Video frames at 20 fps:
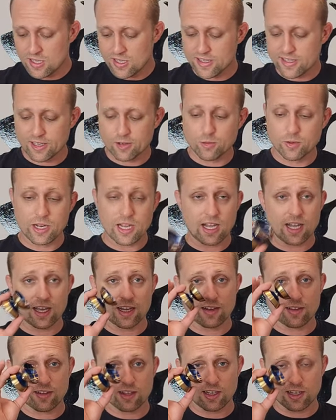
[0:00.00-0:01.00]
Then we
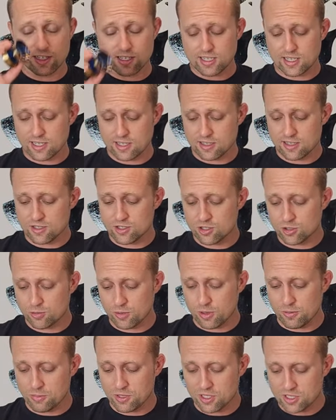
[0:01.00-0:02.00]
got the Katana. Took me
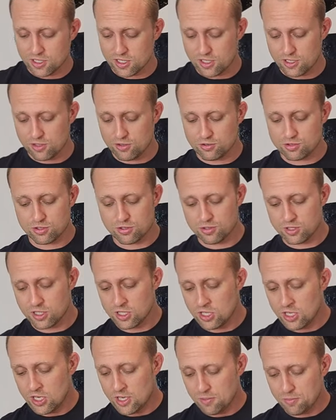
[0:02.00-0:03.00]
a minute to get used to
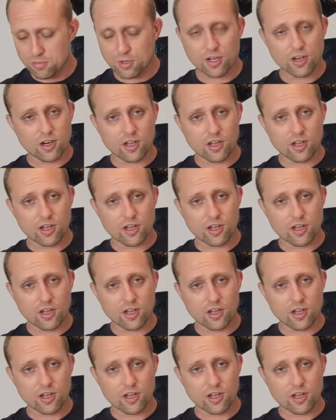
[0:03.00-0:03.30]
it, but